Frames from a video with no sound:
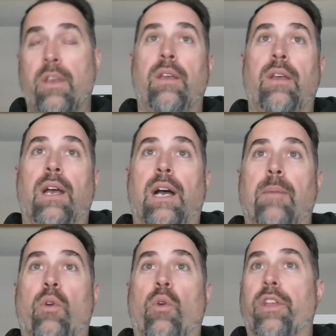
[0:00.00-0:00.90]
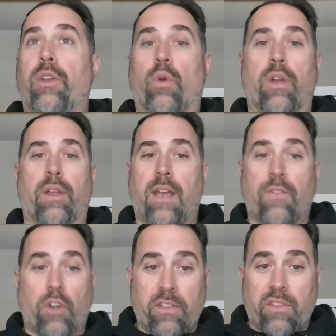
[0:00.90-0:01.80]
or your
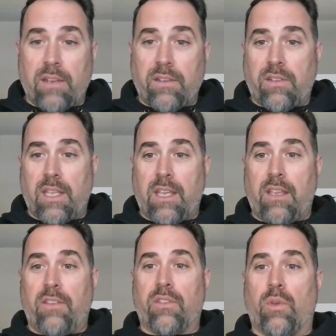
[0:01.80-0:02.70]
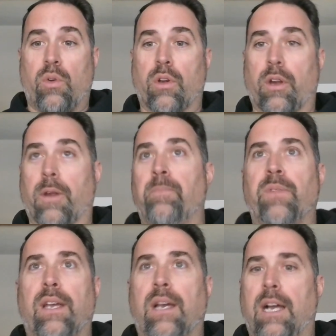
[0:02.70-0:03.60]
governance entities, or
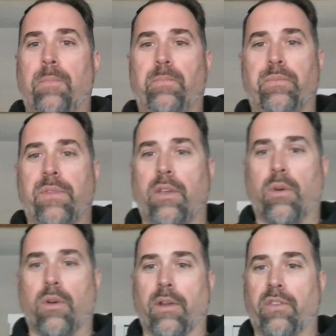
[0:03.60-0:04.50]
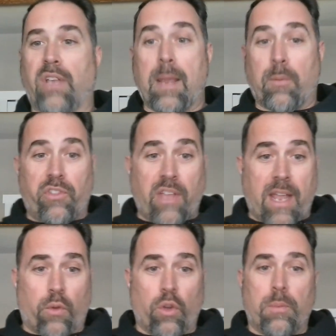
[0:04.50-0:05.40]
your
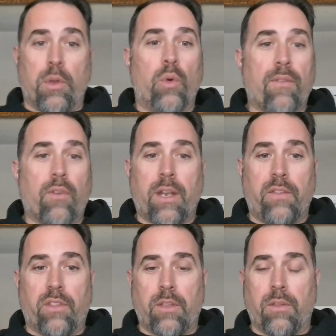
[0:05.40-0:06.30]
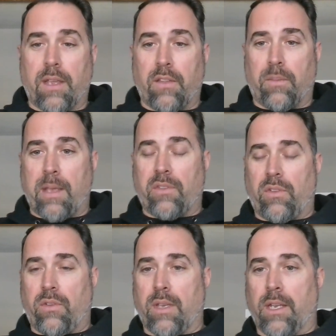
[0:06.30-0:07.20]
cybersec group, whoever it is that you think is
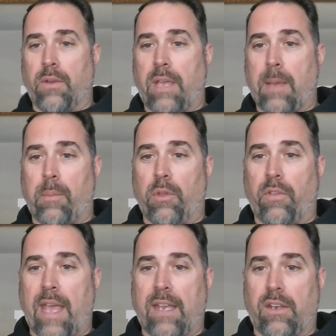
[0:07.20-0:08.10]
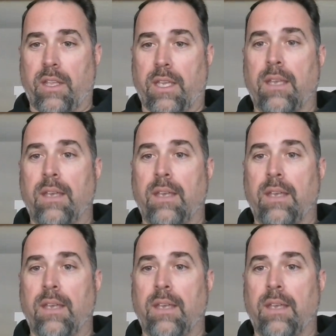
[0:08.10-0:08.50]
best, capable of handling